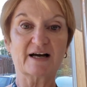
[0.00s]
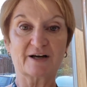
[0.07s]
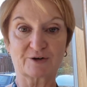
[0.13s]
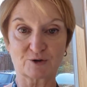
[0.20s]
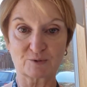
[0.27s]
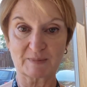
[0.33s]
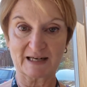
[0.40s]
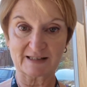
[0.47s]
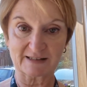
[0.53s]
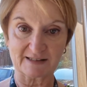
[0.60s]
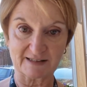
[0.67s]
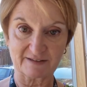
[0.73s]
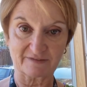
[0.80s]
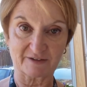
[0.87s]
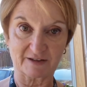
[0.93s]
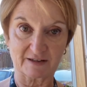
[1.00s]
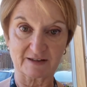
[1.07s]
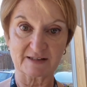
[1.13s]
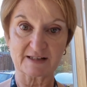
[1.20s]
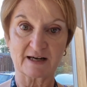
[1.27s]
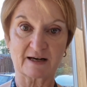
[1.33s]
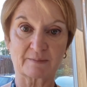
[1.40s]
It all makes a
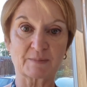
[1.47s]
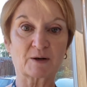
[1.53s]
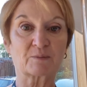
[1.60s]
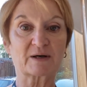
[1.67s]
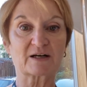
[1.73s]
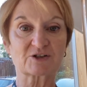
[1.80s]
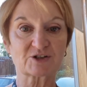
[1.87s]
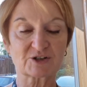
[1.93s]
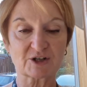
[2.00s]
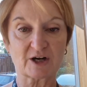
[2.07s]
difference, and we are